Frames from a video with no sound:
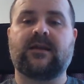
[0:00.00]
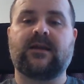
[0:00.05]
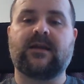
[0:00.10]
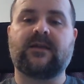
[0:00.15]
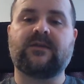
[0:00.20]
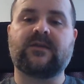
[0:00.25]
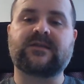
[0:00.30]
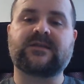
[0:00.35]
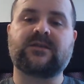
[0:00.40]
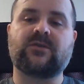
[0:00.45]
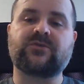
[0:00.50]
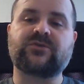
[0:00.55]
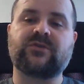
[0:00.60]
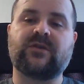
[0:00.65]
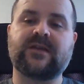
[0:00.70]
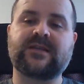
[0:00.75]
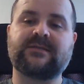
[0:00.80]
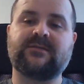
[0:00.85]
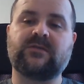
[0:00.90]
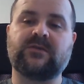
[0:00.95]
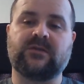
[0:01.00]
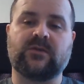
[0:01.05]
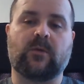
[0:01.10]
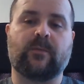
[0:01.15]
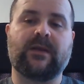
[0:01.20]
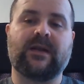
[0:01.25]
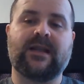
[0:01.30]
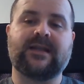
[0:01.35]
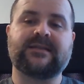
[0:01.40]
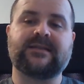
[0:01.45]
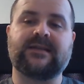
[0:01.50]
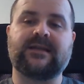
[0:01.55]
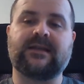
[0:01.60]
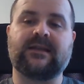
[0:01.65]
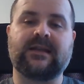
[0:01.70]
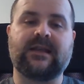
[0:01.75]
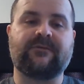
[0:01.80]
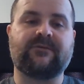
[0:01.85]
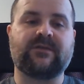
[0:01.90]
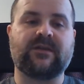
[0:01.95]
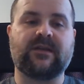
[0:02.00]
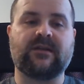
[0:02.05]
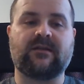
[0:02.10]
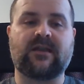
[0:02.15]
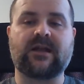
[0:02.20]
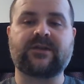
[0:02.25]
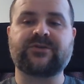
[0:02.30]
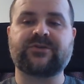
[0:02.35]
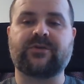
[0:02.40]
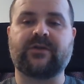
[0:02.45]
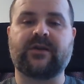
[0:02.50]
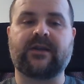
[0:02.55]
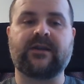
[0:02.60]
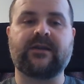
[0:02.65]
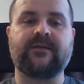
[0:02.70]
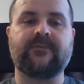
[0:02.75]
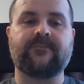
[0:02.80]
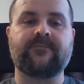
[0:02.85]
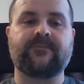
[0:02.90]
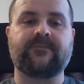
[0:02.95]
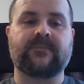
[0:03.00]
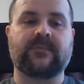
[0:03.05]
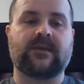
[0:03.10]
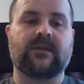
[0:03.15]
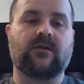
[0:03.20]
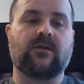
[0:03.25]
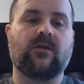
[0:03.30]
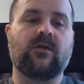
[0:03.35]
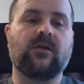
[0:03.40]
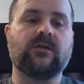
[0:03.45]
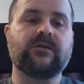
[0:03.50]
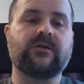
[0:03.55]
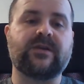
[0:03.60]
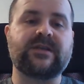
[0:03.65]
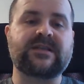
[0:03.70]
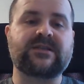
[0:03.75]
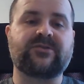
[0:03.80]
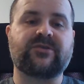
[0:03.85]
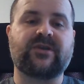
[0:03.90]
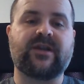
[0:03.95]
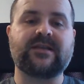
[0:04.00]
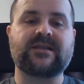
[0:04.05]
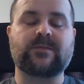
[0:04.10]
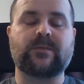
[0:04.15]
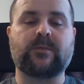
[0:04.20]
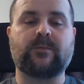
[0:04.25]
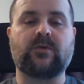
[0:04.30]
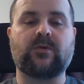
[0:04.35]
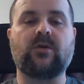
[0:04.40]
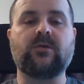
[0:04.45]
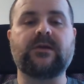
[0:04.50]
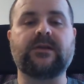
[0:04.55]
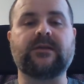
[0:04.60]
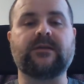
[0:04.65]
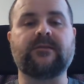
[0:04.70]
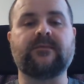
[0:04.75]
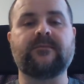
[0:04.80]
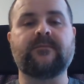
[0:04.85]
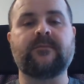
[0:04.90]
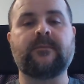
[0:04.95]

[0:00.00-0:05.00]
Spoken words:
and the socialist nobility lived in luxury, all the restraints were broken.